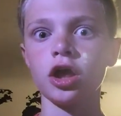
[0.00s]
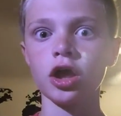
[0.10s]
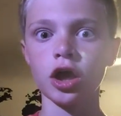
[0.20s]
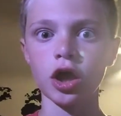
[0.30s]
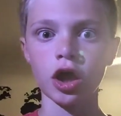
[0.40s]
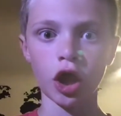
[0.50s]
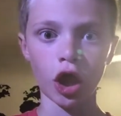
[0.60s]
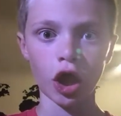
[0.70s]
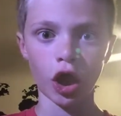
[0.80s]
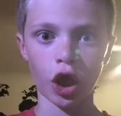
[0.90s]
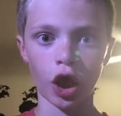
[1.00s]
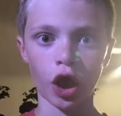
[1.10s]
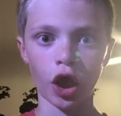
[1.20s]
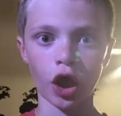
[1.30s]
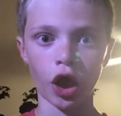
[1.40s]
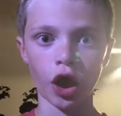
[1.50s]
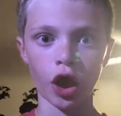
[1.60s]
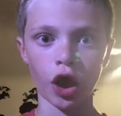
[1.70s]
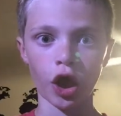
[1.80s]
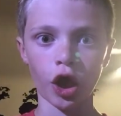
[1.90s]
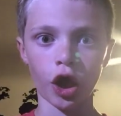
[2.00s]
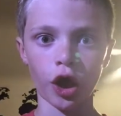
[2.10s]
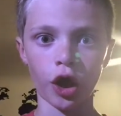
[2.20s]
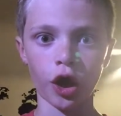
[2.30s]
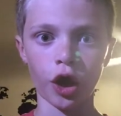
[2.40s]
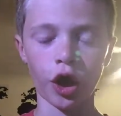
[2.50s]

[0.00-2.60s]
(silence)